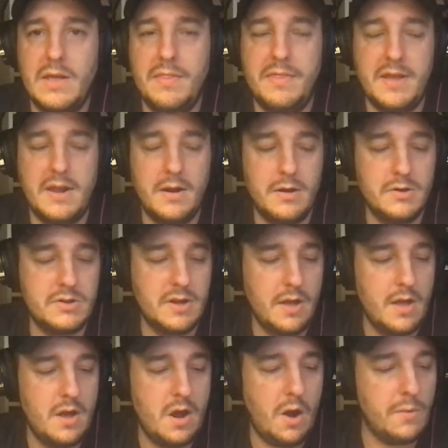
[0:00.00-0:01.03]
theaters.
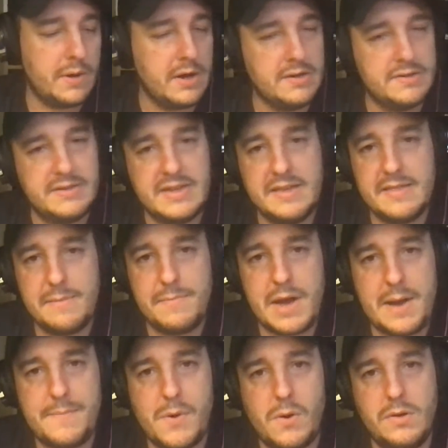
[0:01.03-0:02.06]
Are we going to see them
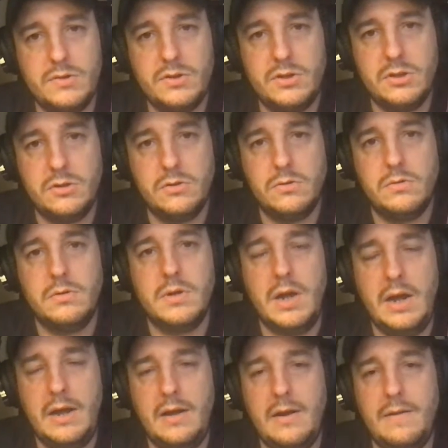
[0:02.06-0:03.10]
pop onto
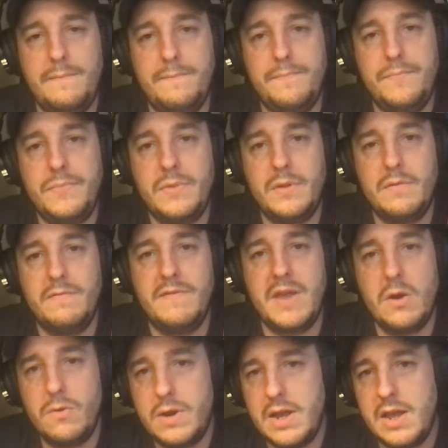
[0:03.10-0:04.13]

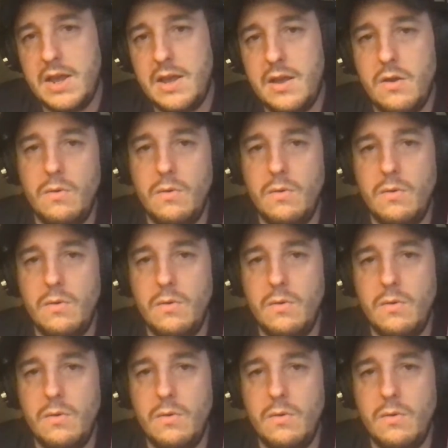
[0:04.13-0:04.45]
VOD?